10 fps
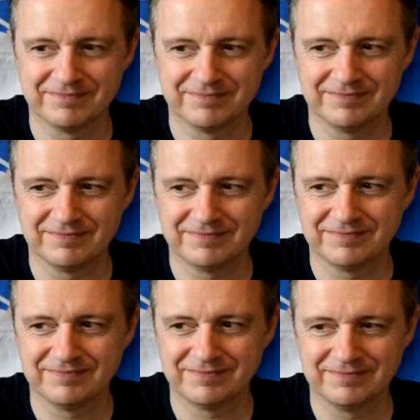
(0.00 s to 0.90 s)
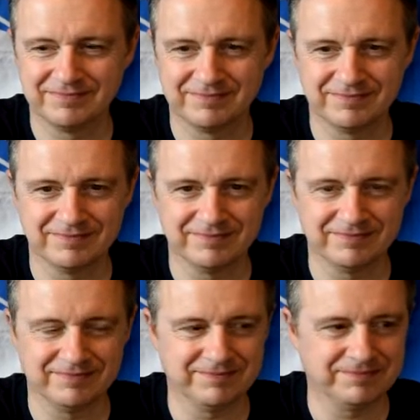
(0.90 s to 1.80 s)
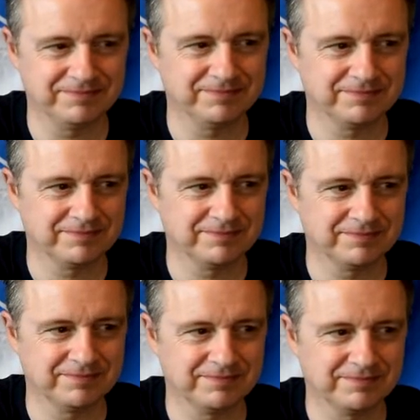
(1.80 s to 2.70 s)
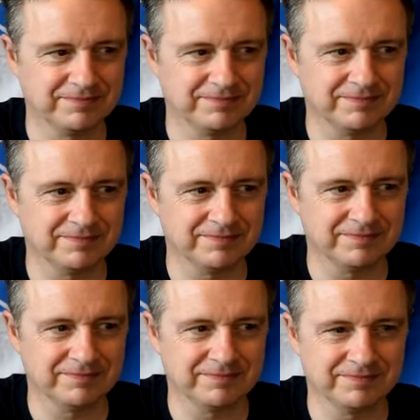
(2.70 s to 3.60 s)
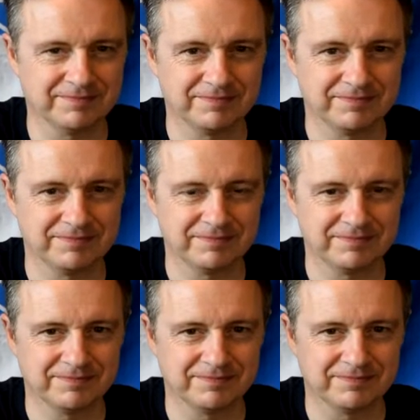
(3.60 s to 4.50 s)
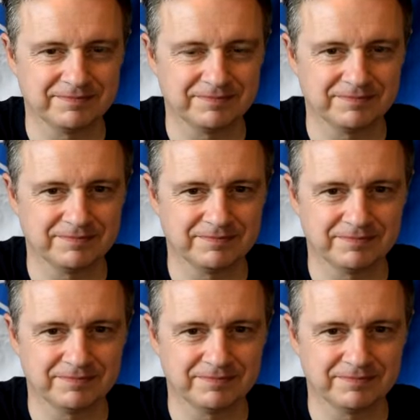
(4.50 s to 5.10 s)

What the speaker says: The person shown says nothing.